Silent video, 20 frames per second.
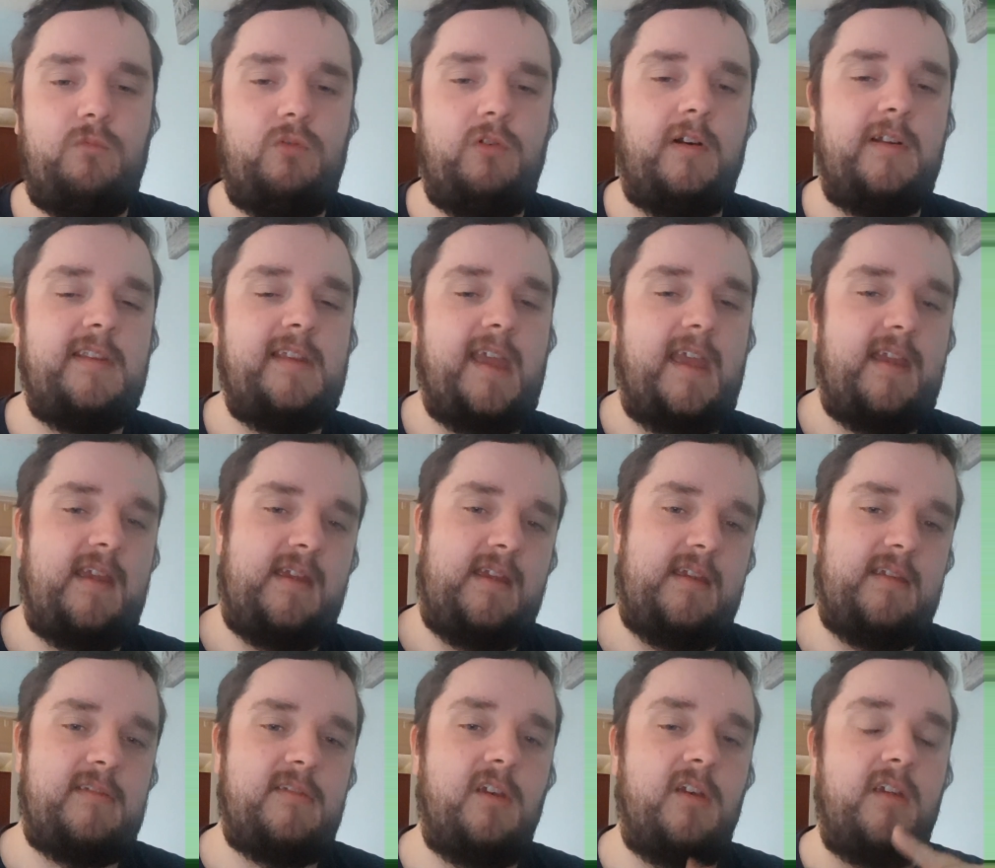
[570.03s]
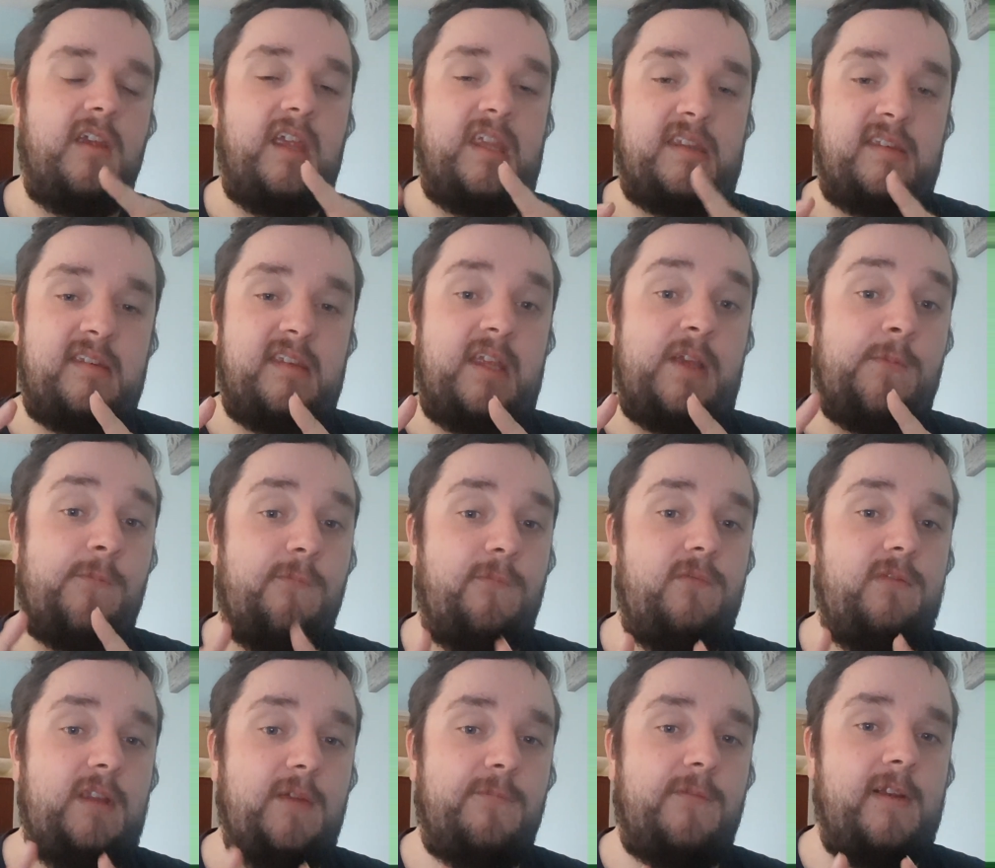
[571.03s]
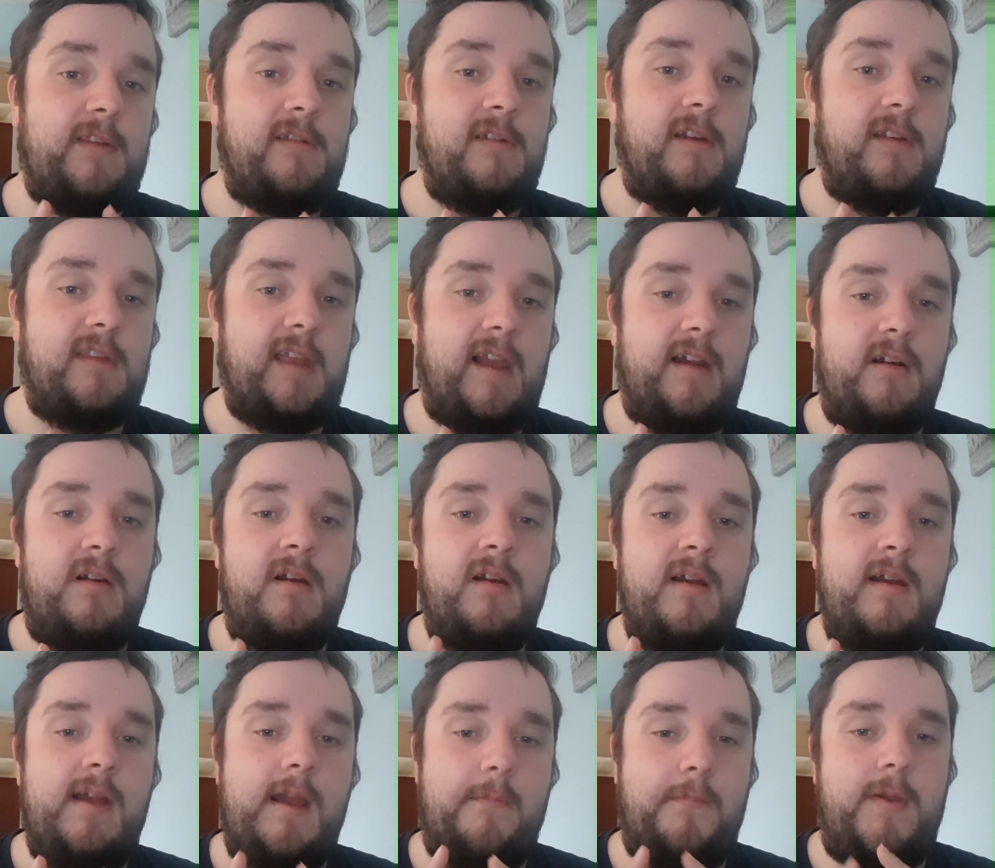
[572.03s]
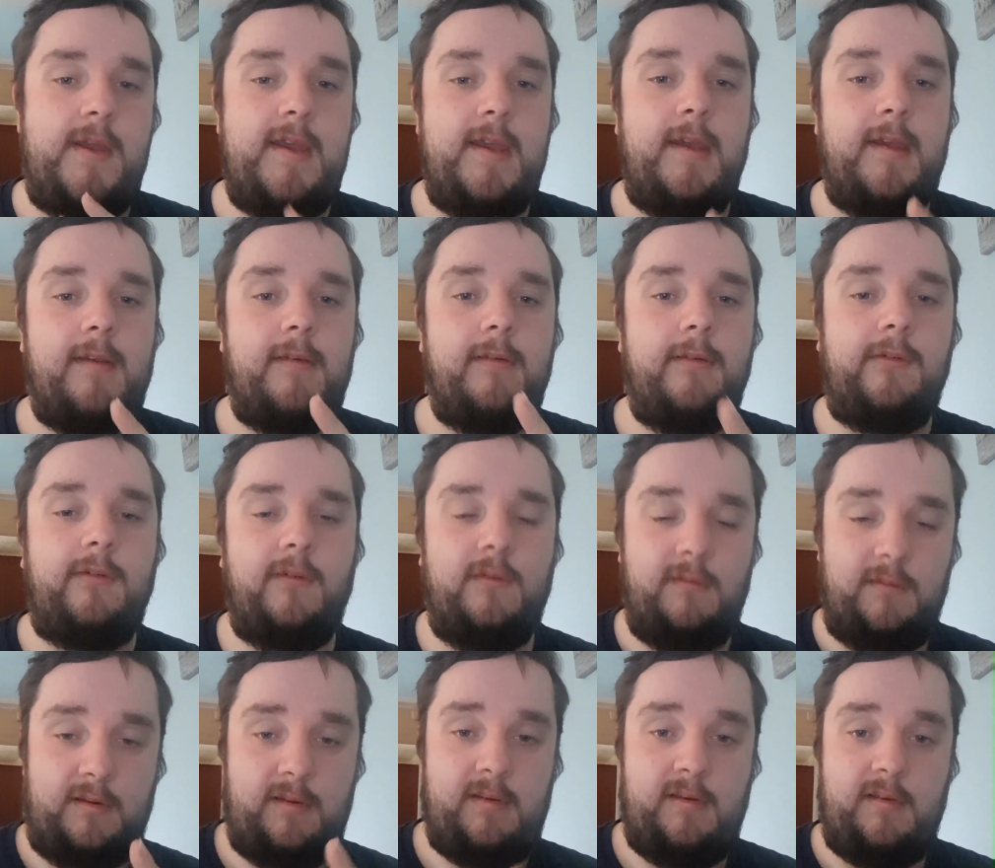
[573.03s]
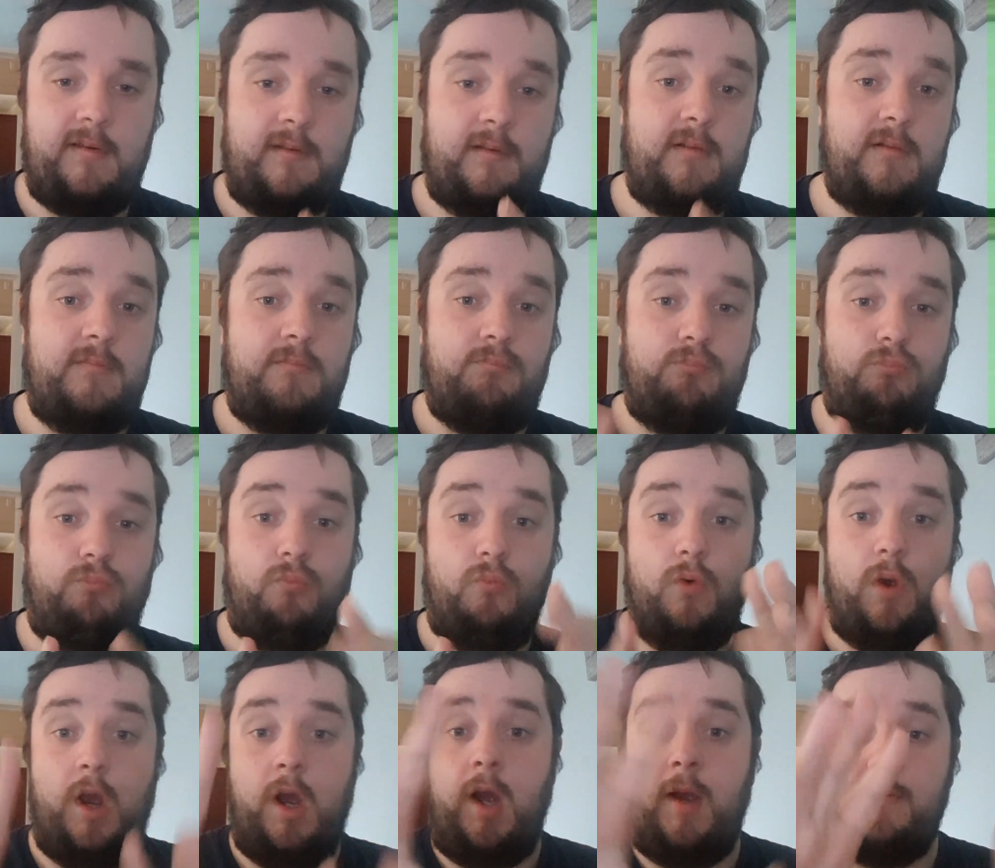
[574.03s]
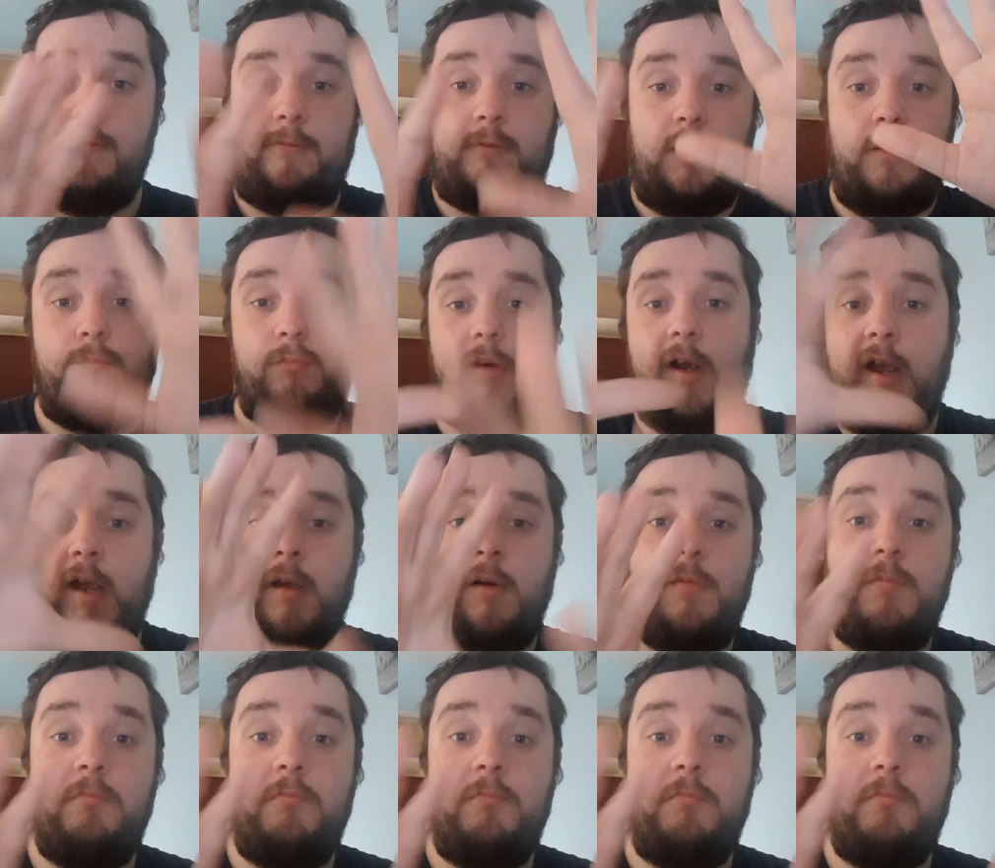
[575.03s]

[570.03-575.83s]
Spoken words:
to get it so it's the video that appears somewhere.